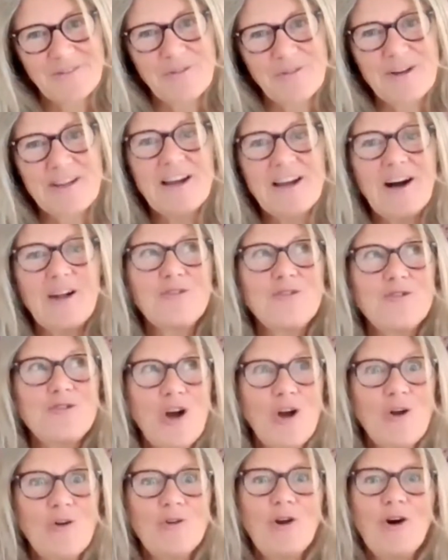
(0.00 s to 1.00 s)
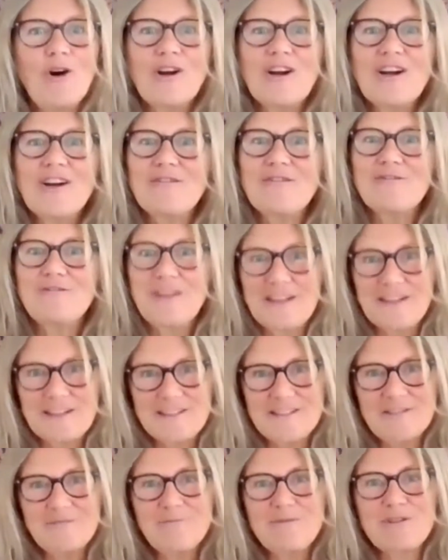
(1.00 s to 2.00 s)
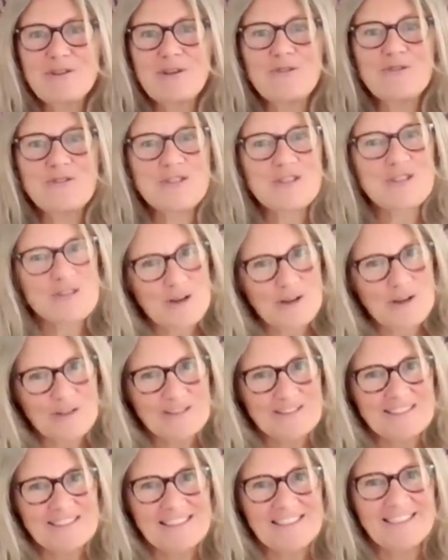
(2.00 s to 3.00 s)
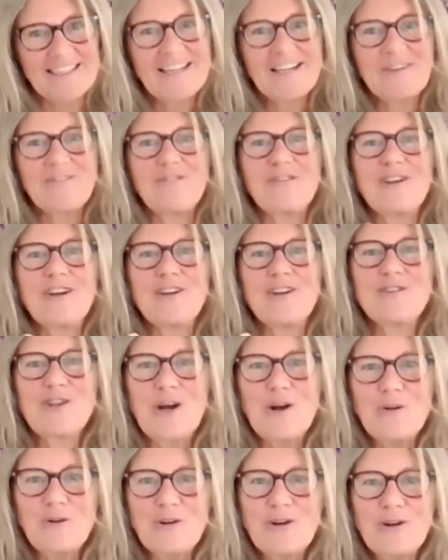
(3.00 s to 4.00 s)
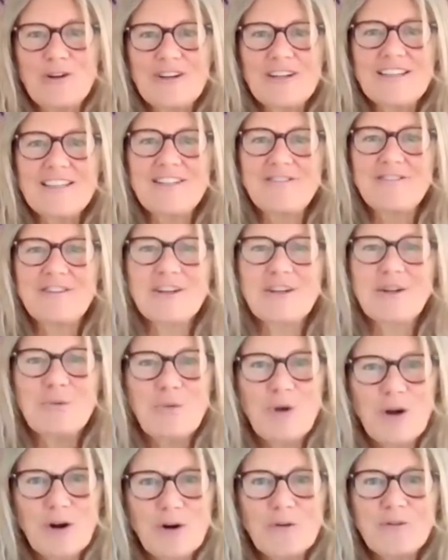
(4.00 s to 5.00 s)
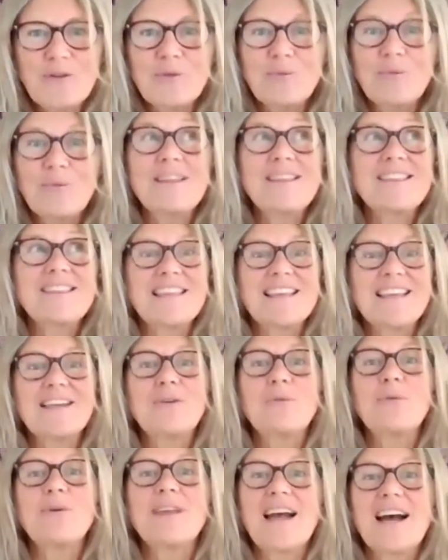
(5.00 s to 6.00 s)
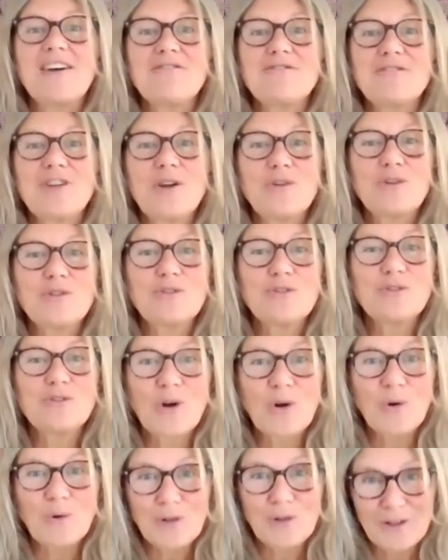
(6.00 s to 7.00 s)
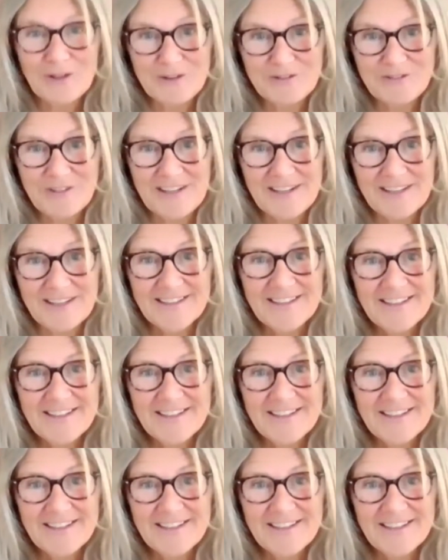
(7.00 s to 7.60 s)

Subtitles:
We are no longer victims of society. We are no longer living in a world that we think we have no control over.